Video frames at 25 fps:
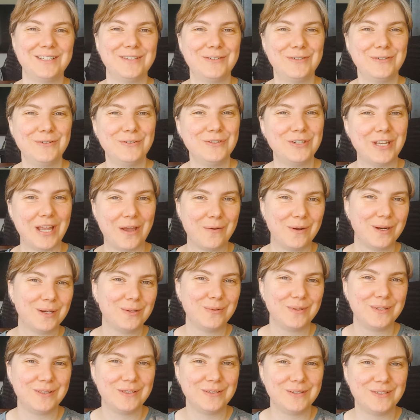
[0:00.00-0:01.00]
to share it
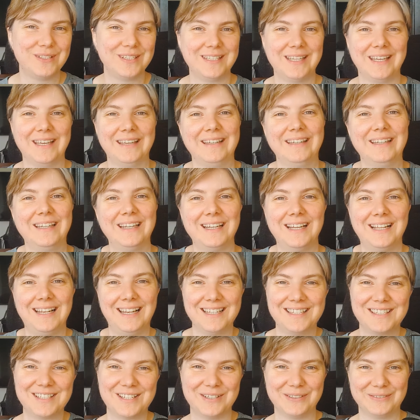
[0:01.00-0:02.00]
with you today.
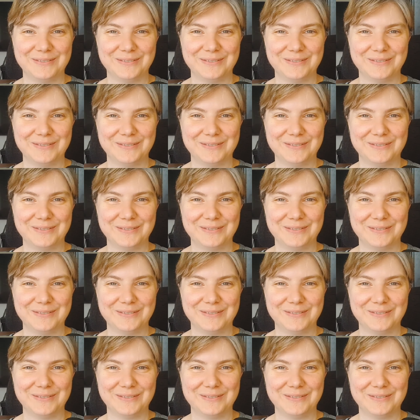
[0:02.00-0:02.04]
Let's go.